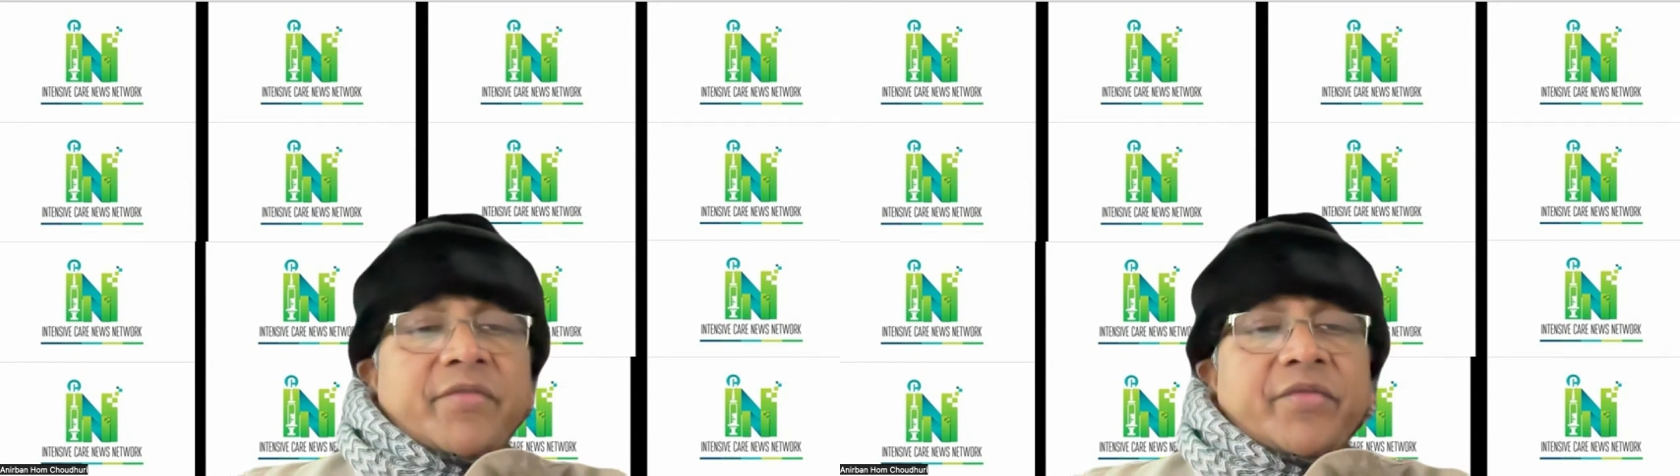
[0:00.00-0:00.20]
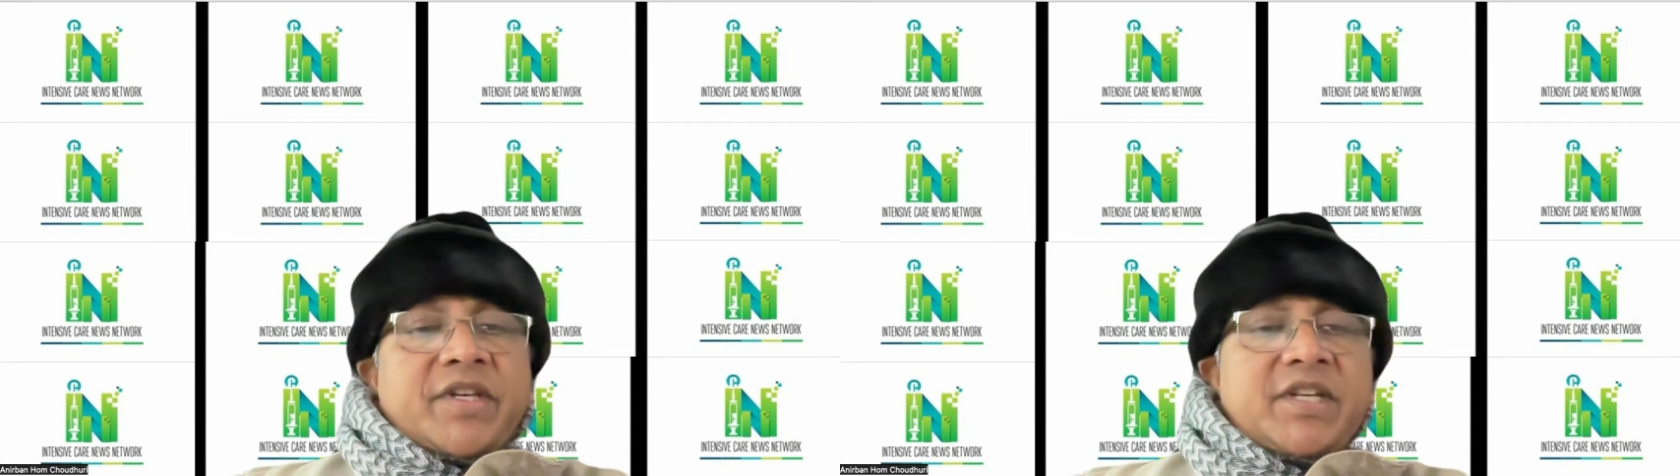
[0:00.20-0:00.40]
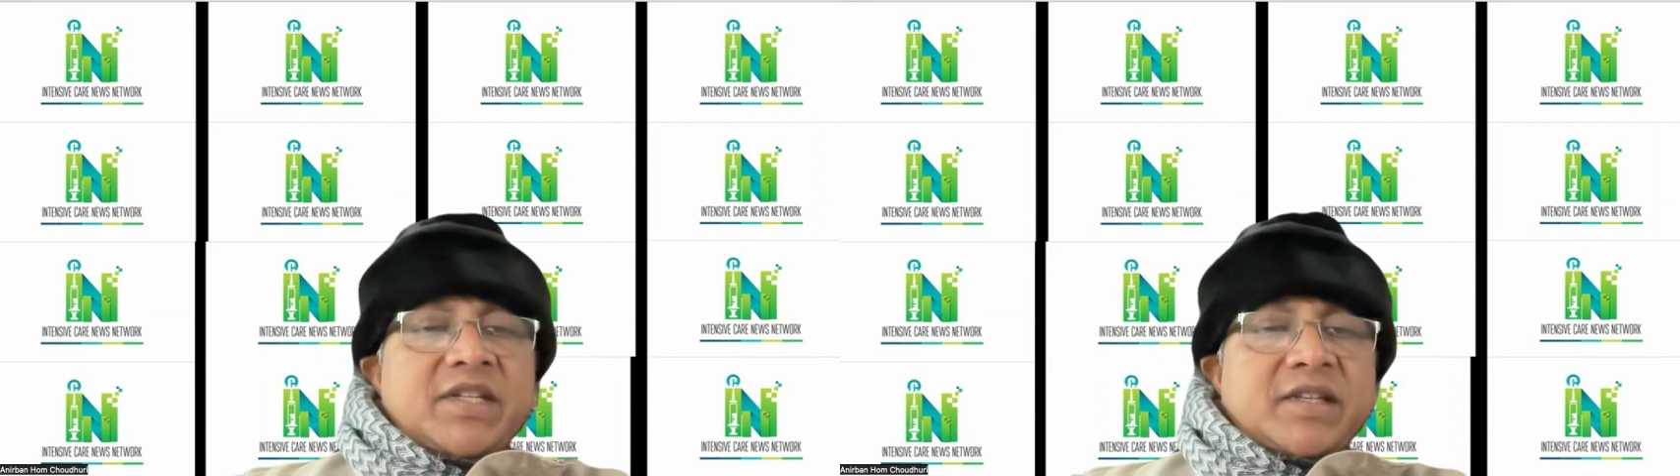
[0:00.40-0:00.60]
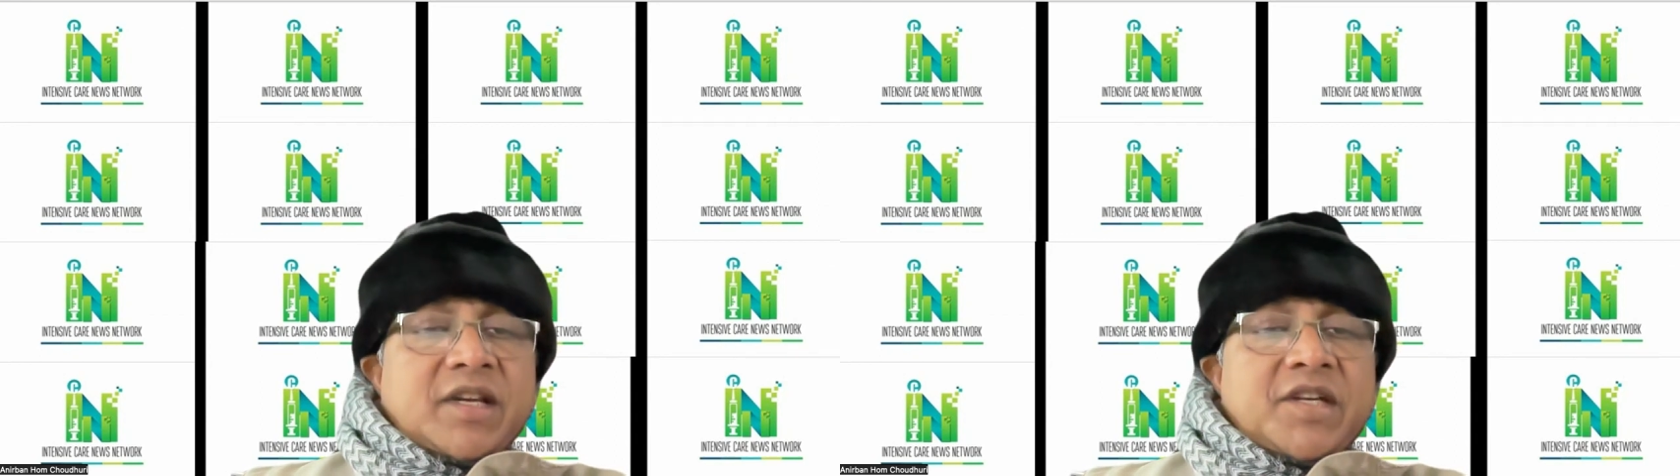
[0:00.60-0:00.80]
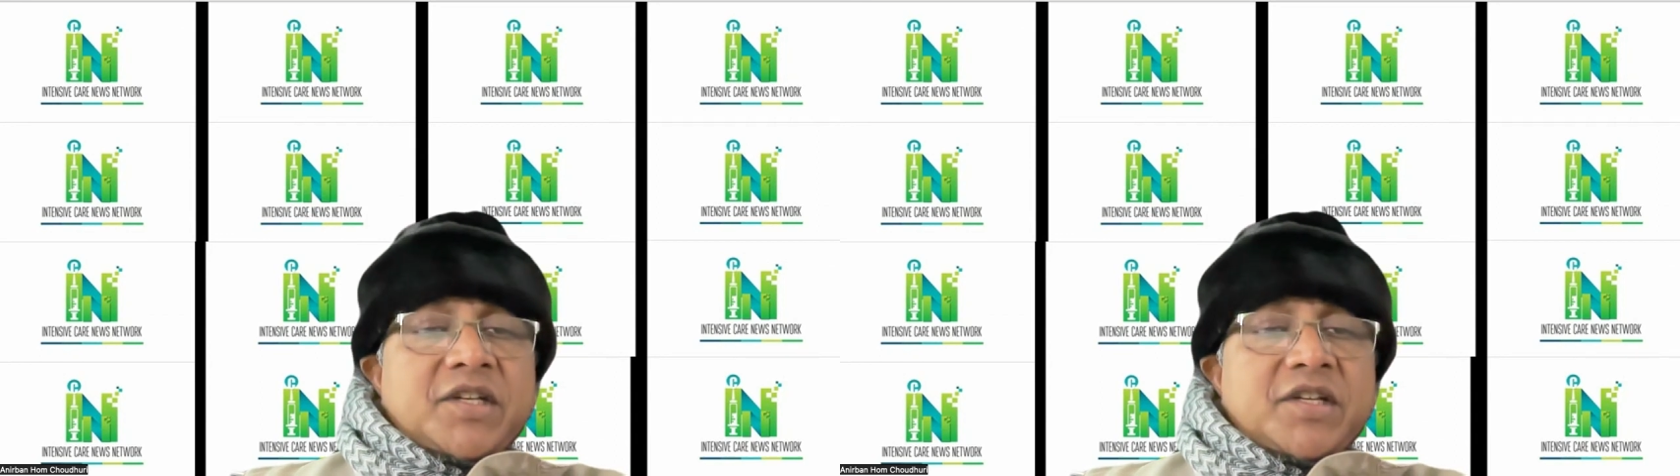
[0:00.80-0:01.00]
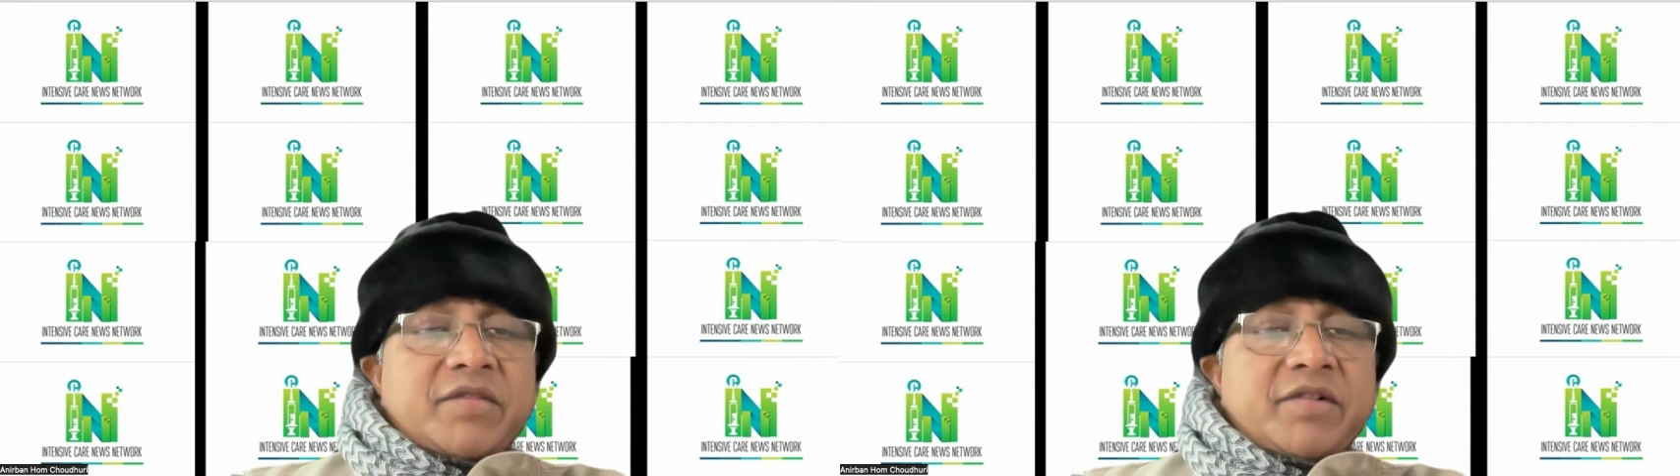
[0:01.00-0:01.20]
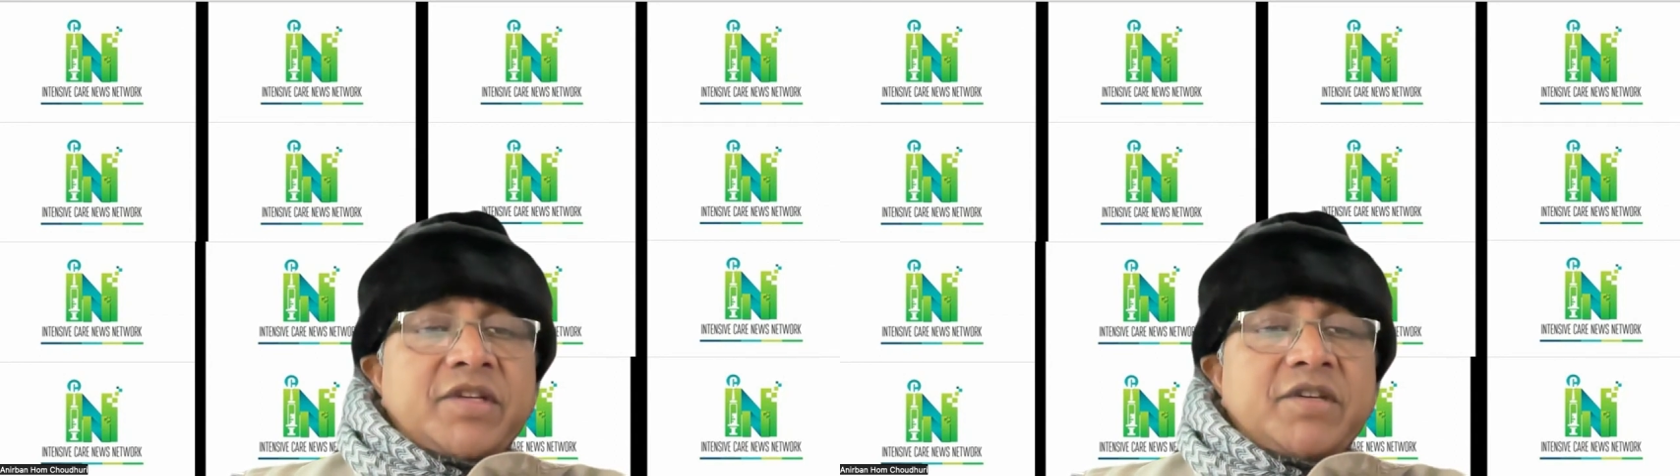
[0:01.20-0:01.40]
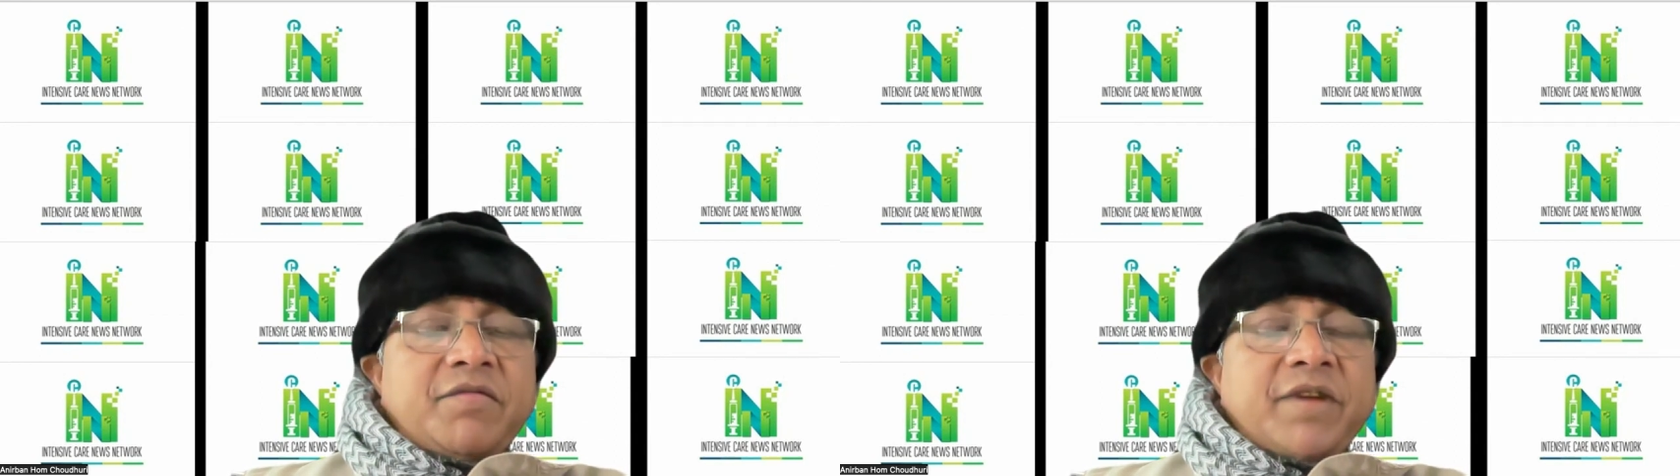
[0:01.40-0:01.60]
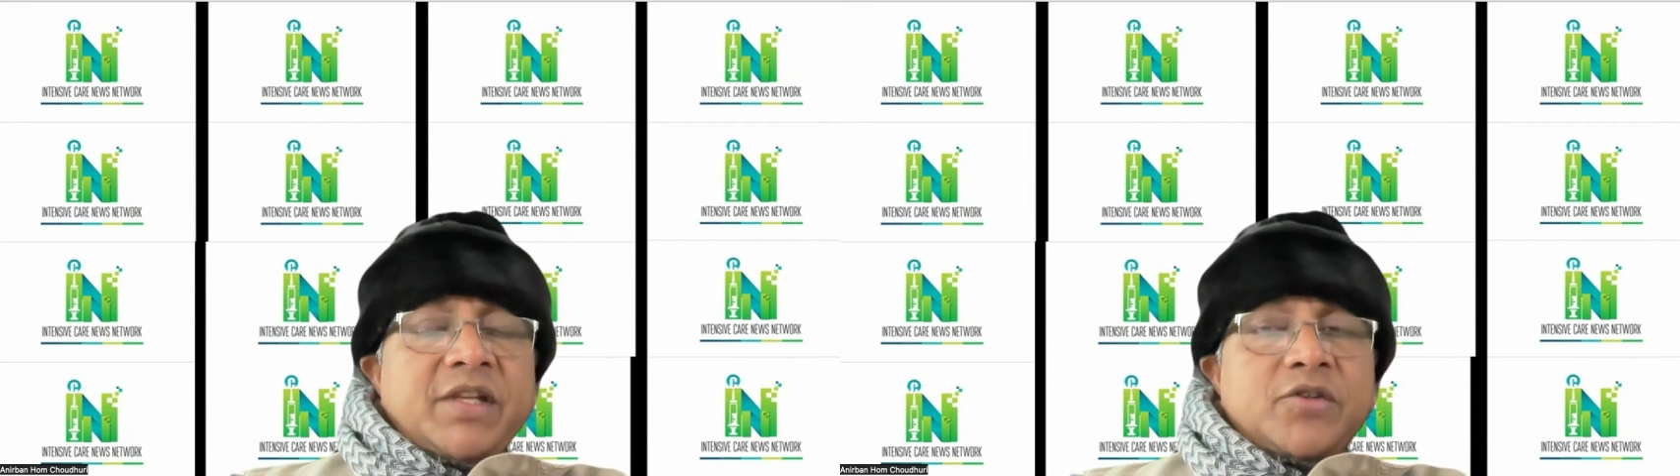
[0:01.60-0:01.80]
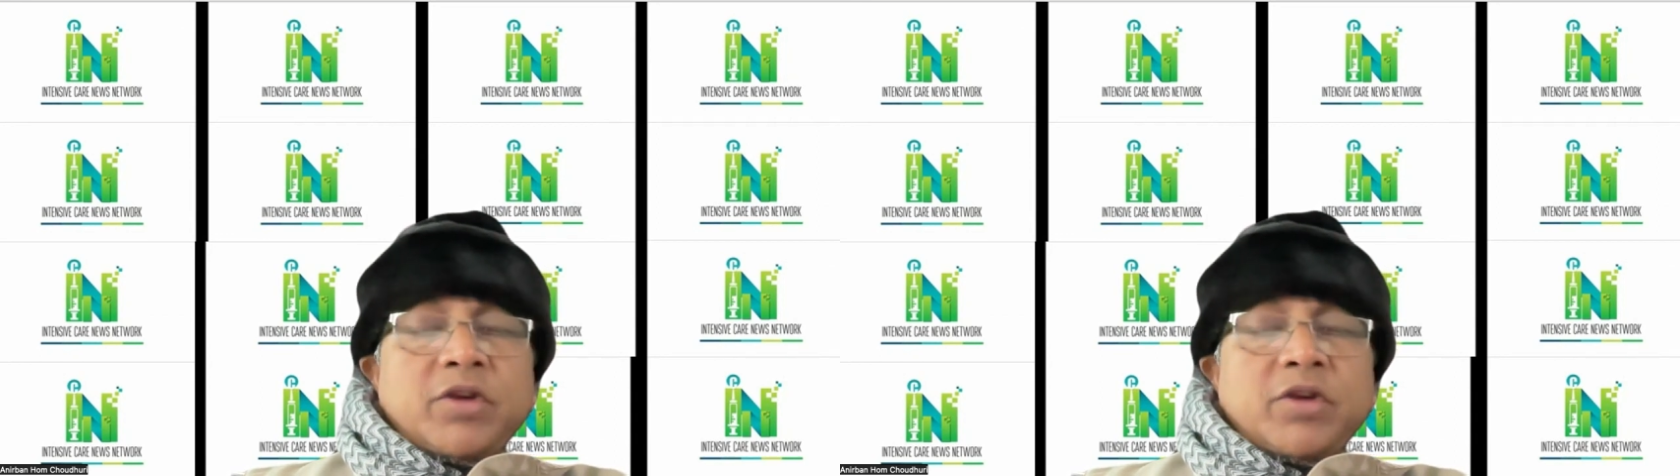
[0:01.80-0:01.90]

The de-escalation strategy fails